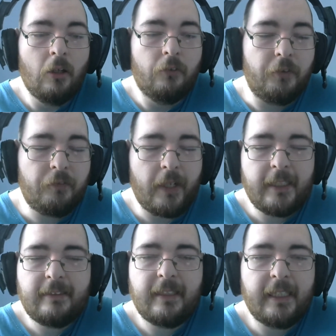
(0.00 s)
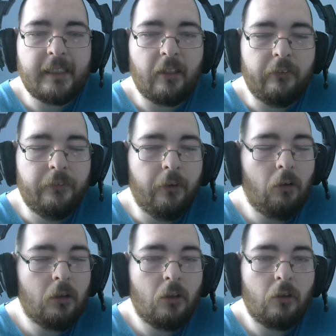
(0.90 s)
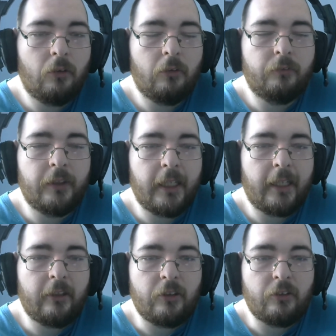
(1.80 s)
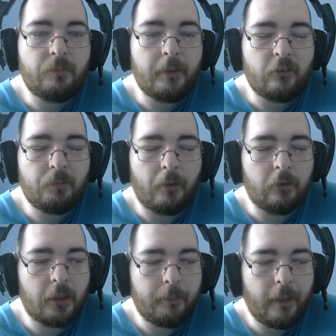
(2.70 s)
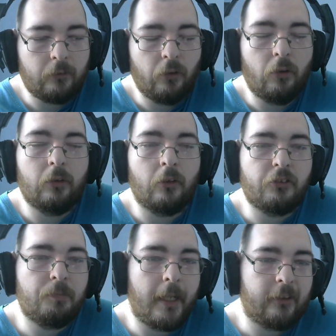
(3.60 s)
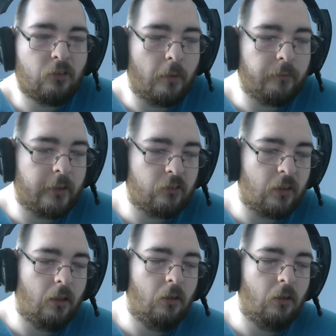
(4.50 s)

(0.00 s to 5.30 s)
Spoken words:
FIFA 18, not a lot of it is being spoken about, not a lot of specs, whether it's like,